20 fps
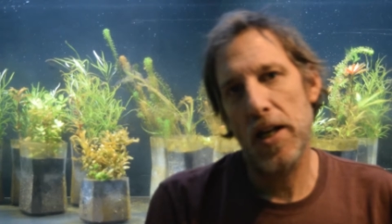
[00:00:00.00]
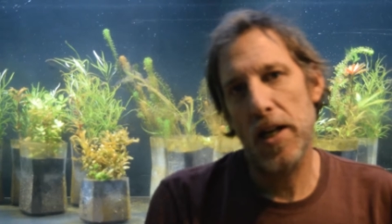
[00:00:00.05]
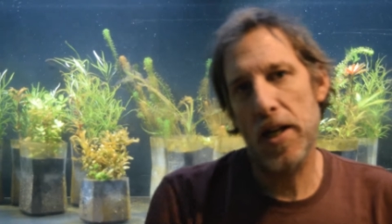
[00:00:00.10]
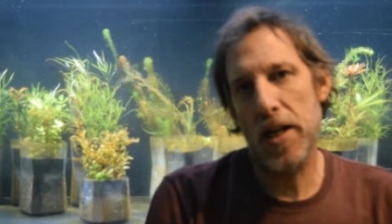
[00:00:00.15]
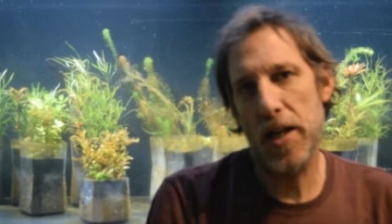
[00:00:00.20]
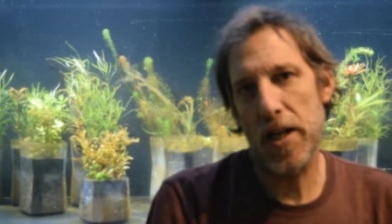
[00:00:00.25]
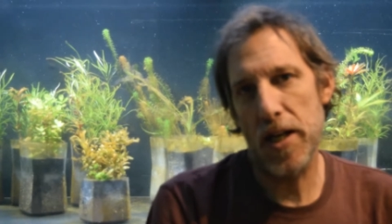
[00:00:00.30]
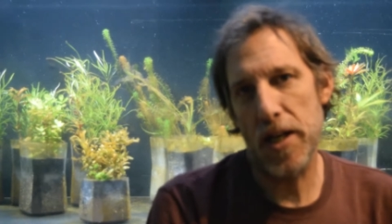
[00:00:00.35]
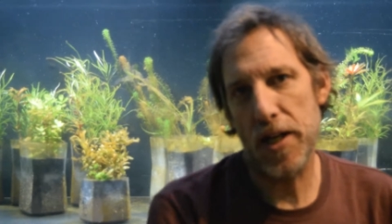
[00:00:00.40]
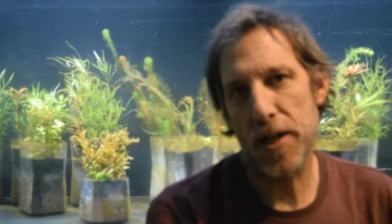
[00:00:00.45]

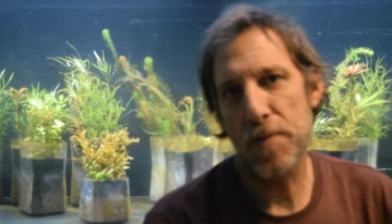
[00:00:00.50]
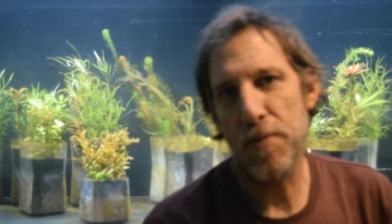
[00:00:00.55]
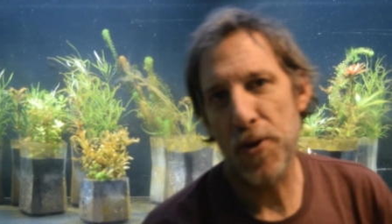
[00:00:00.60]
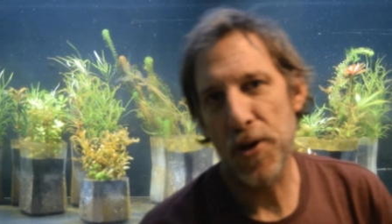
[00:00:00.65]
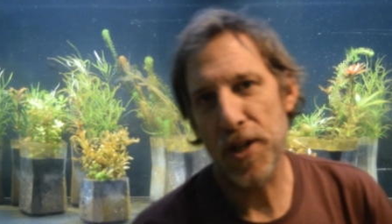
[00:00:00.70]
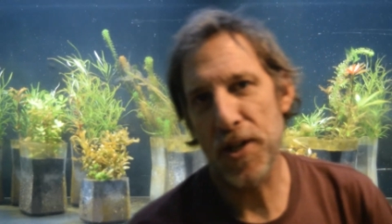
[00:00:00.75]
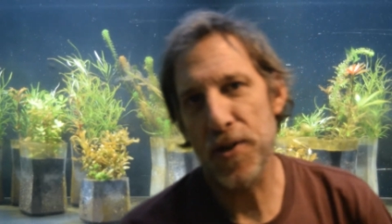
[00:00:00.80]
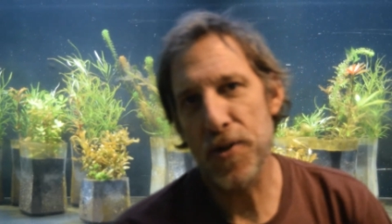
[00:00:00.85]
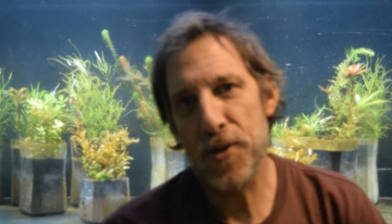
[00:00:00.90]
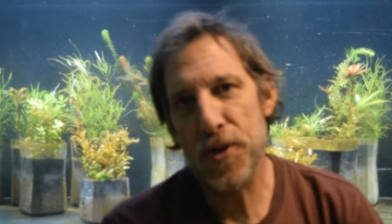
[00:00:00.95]
Hey, good
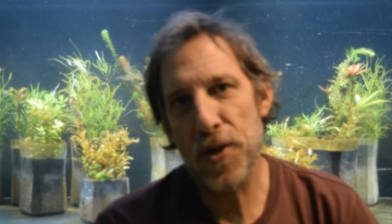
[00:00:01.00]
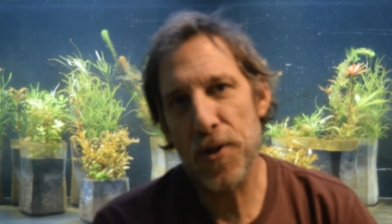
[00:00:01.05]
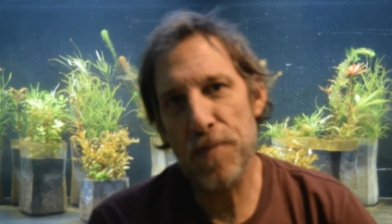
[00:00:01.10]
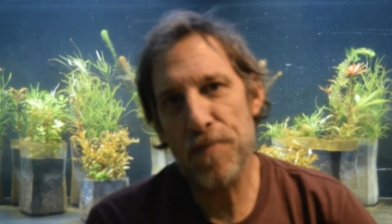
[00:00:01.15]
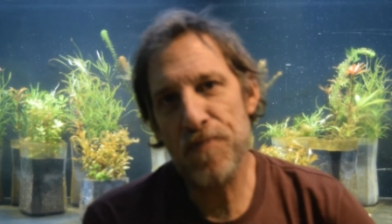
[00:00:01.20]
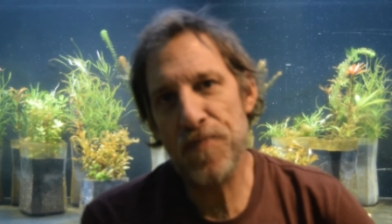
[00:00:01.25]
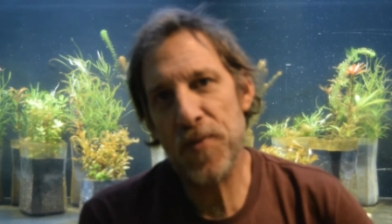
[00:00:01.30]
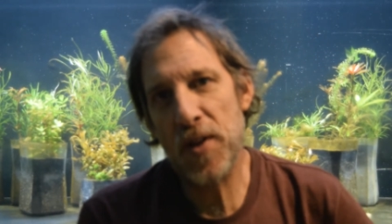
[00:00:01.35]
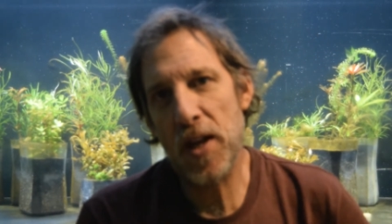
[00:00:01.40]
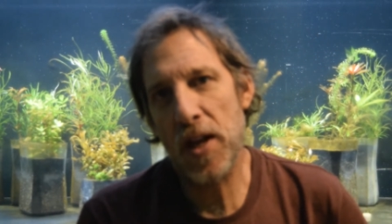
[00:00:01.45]
morning
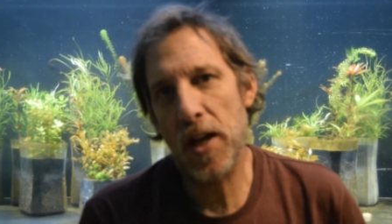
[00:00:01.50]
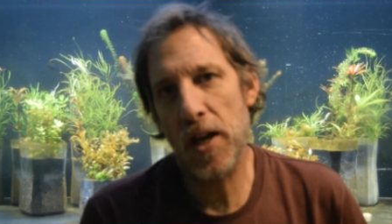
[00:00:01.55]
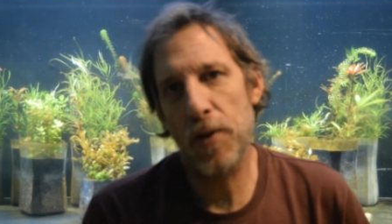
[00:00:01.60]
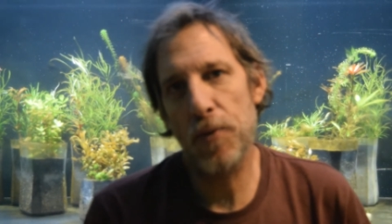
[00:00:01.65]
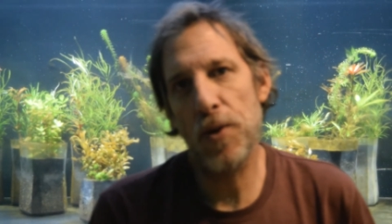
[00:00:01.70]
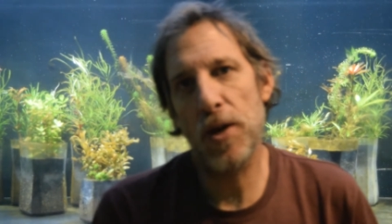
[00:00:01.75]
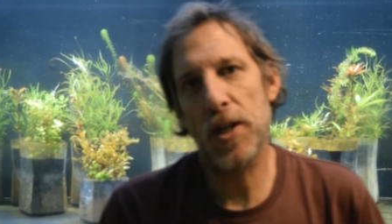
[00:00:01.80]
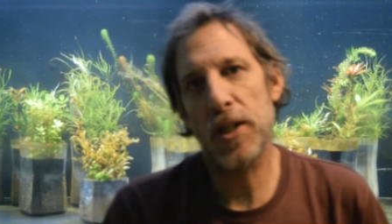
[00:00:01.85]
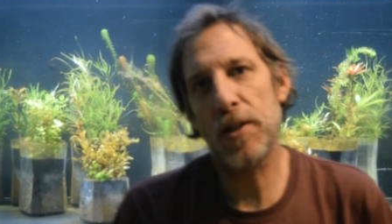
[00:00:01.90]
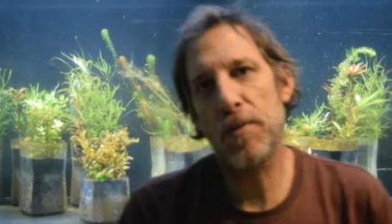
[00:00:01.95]
YouTube,
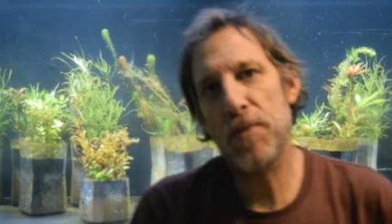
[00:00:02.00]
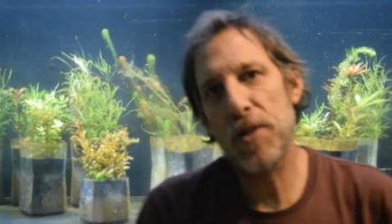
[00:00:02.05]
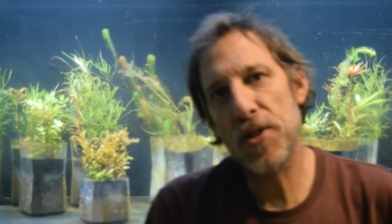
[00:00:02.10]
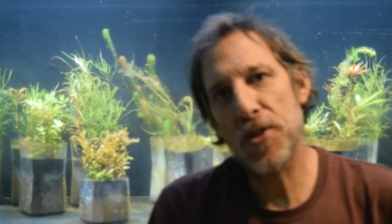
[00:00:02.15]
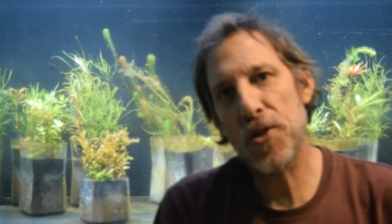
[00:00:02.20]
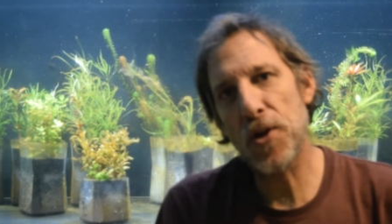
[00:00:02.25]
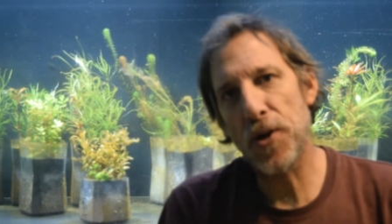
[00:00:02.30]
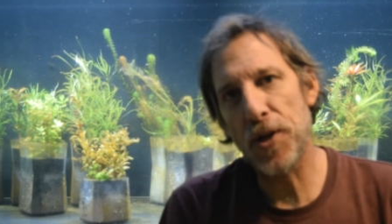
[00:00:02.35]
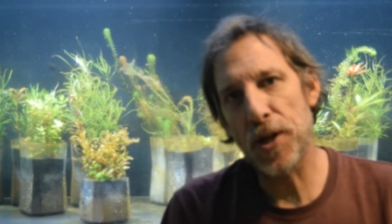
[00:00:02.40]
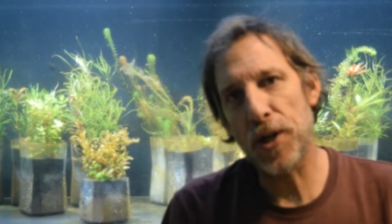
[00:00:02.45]
and welcome to
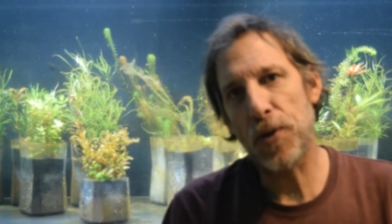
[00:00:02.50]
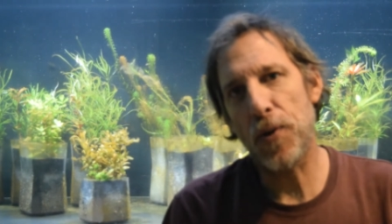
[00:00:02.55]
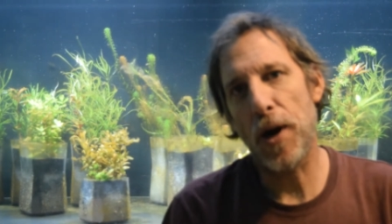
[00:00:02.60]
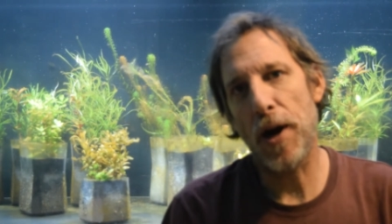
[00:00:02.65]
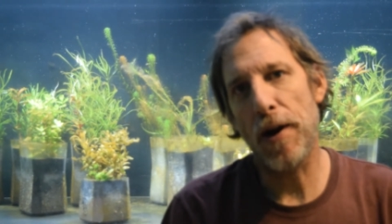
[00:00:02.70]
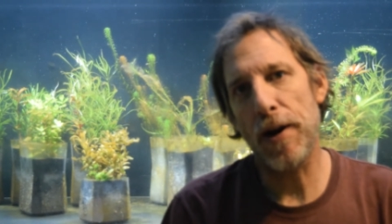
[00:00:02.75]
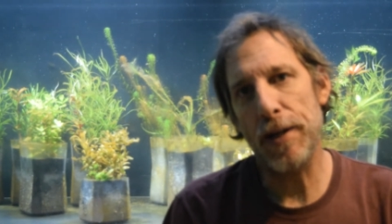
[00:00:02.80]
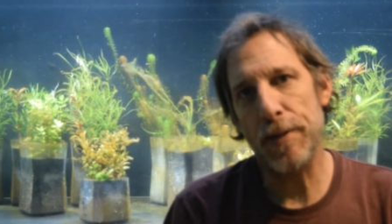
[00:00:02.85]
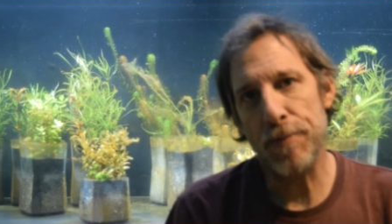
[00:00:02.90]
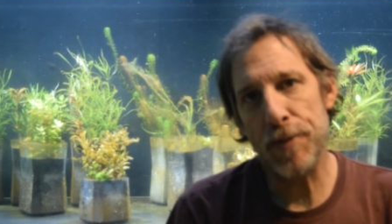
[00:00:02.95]
Zona
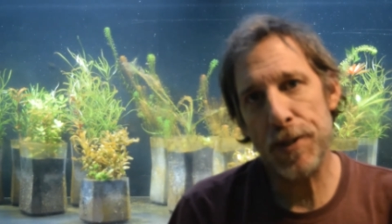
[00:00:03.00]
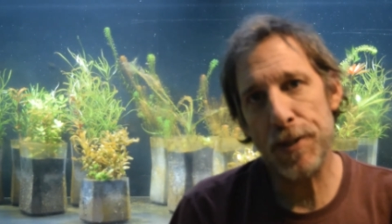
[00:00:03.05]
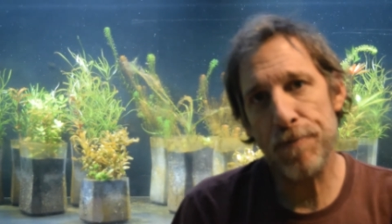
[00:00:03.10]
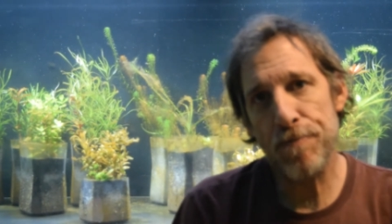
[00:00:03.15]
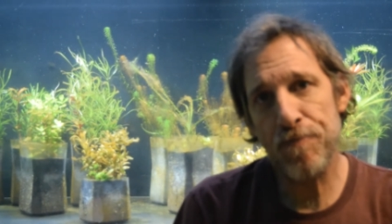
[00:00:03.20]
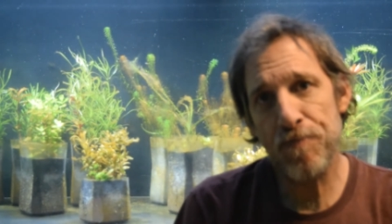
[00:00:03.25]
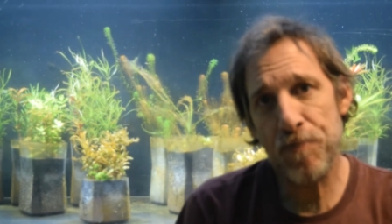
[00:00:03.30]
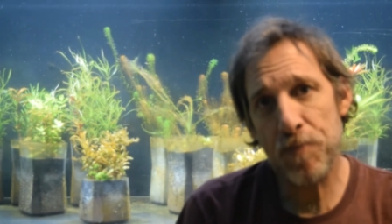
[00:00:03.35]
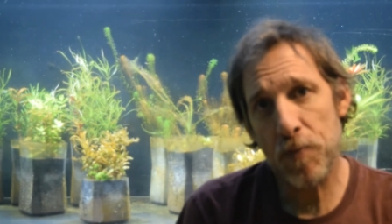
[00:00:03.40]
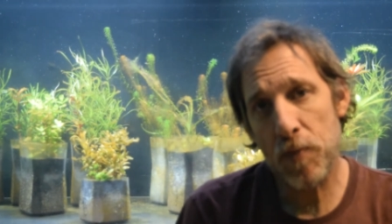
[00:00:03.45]
Aquariums.